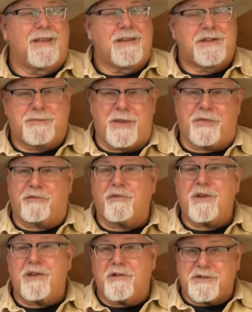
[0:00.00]
spent
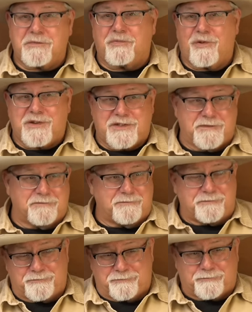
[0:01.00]
3 years in prison,
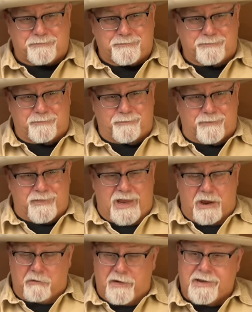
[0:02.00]

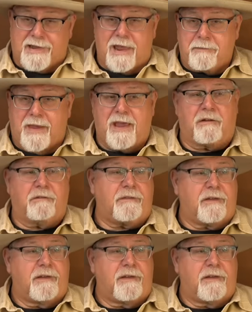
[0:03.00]
and when he came out,